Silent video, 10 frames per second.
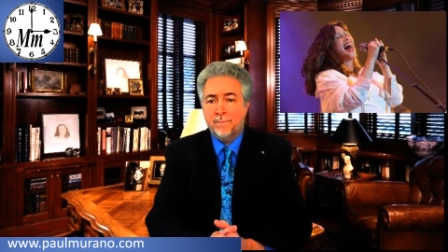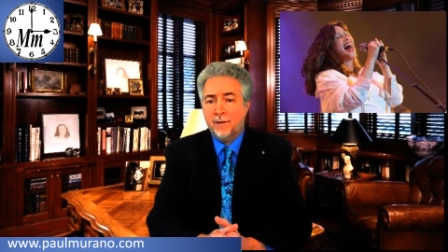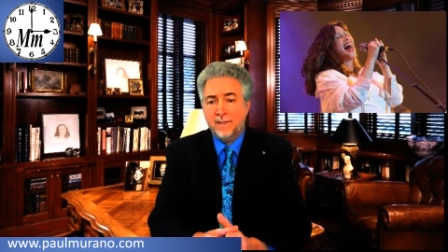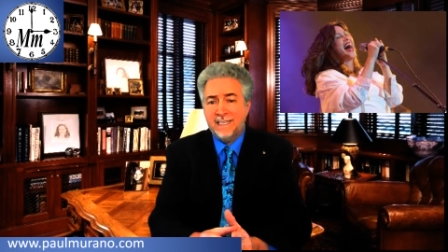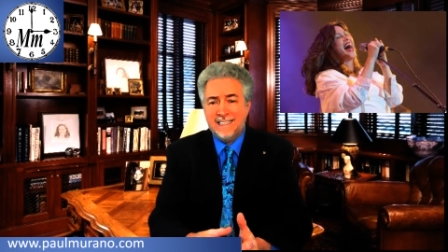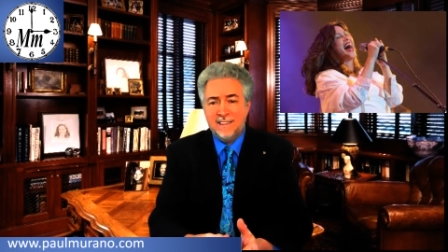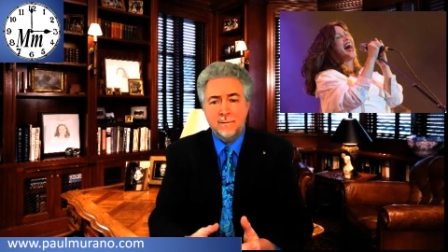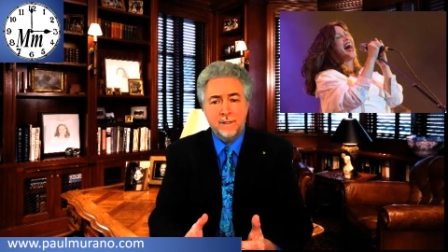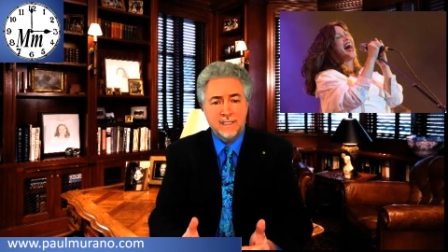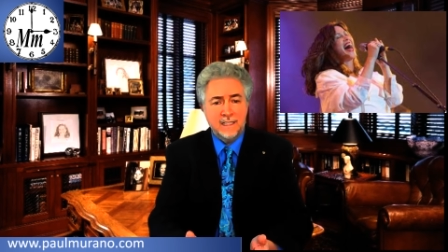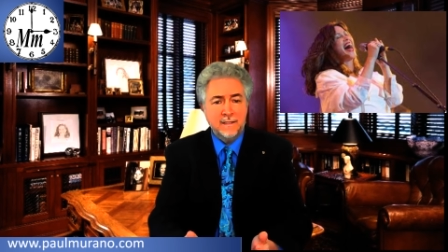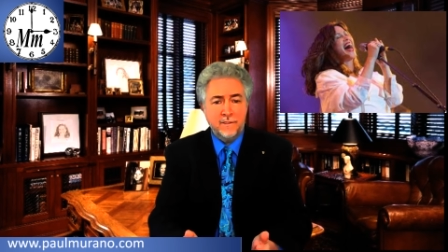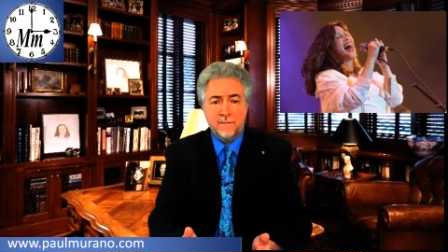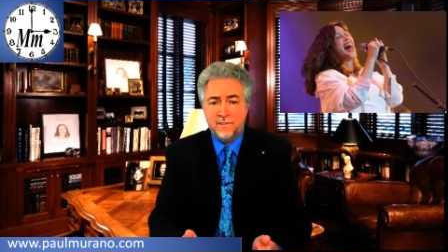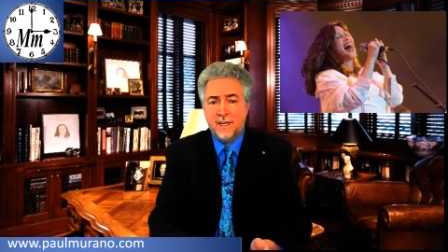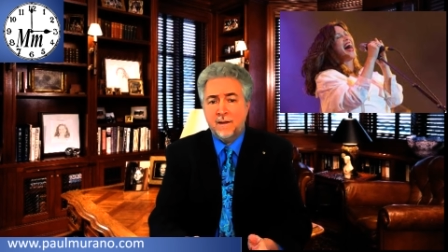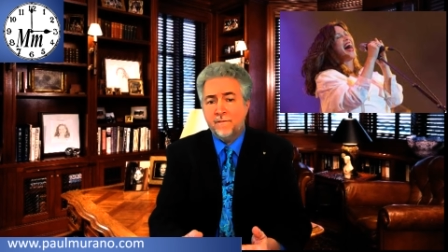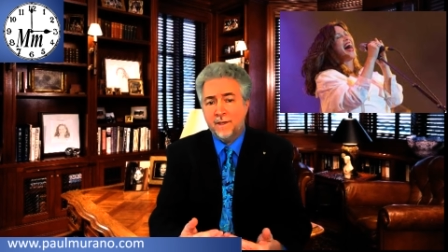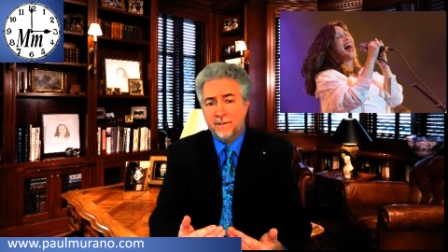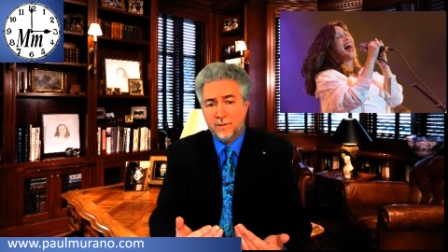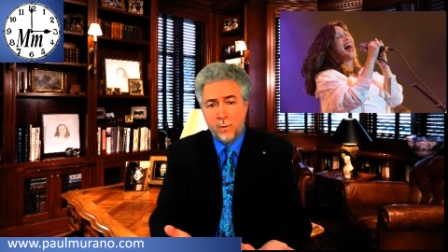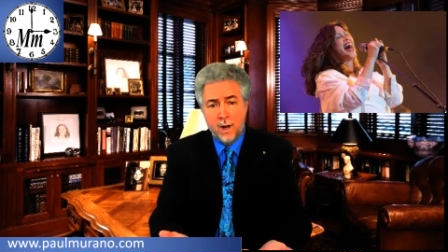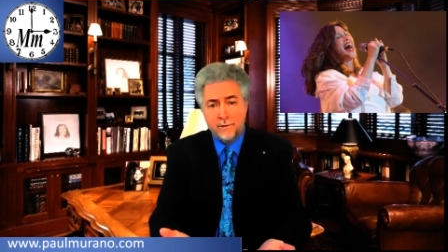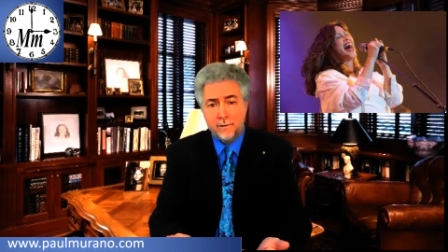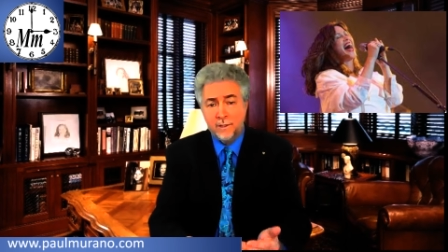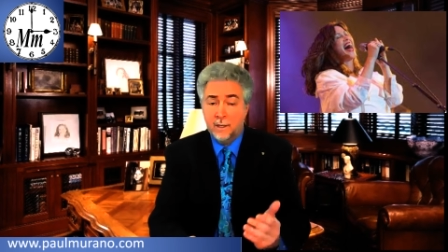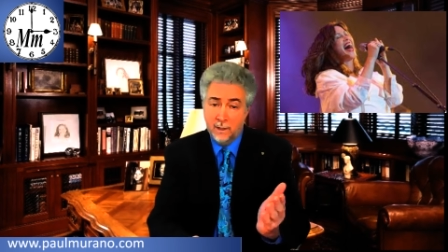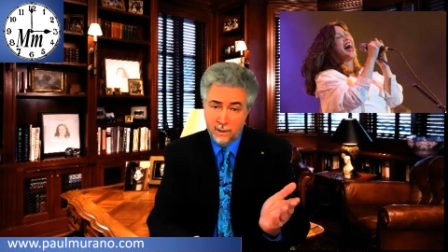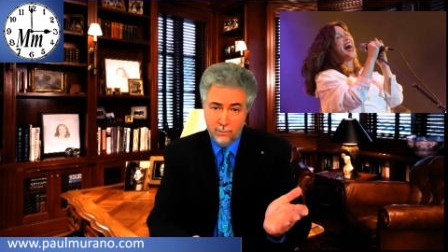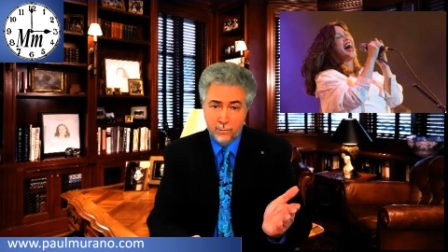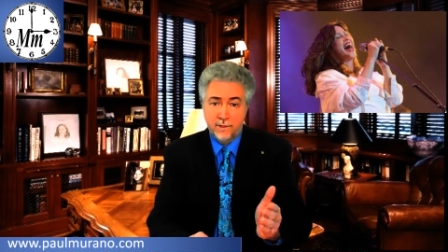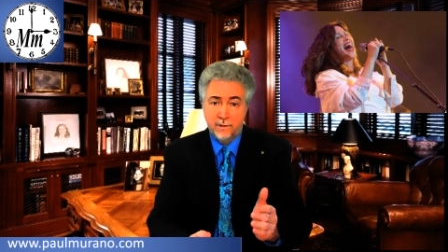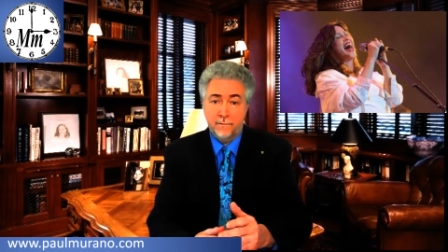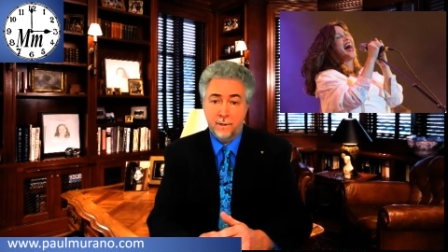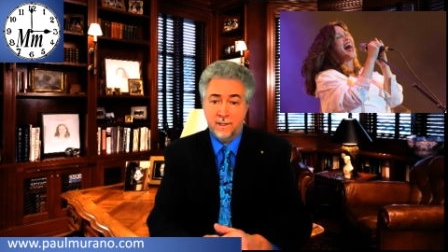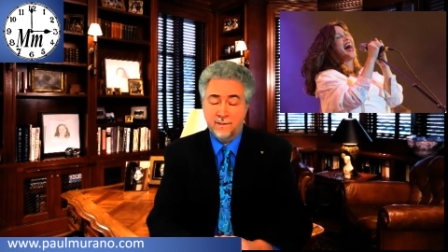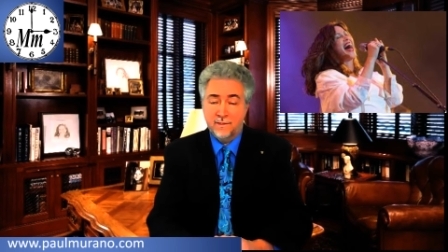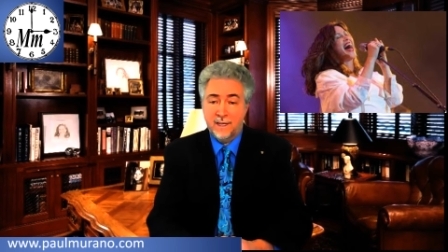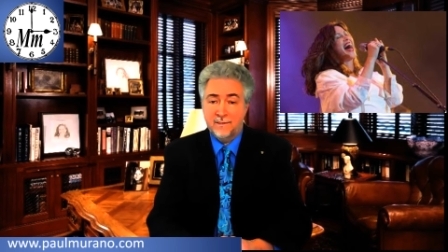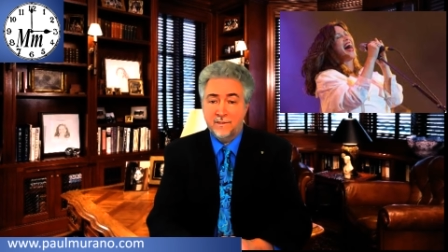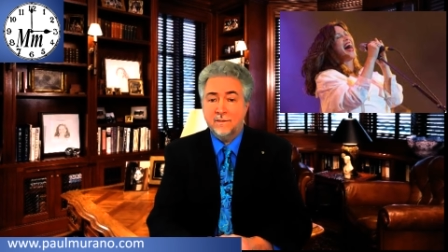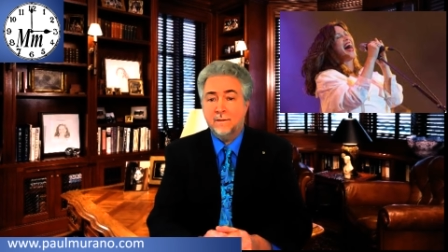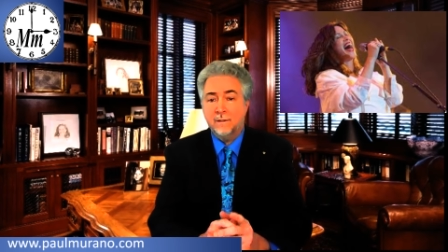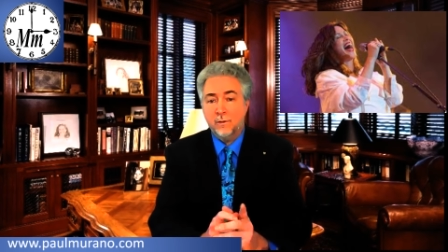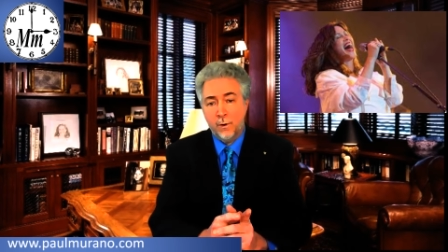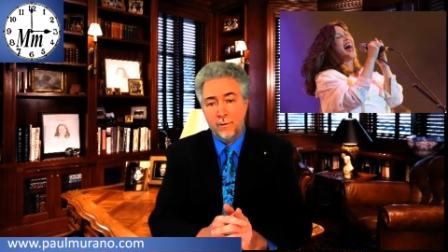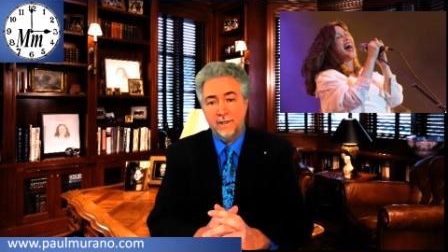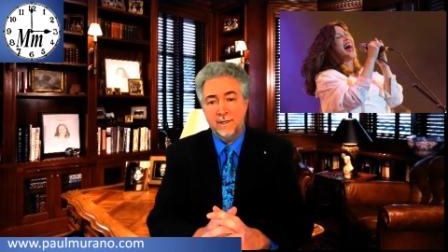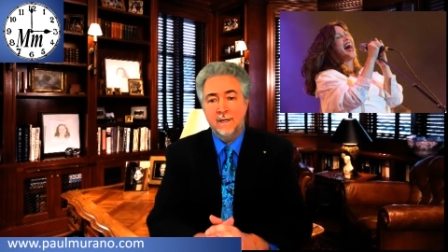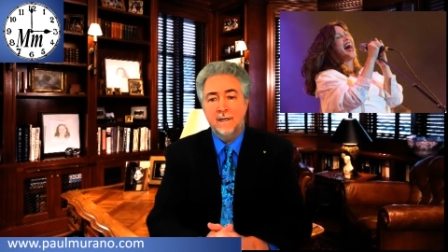about the intimate gift of self they squandered with their full consent, quote,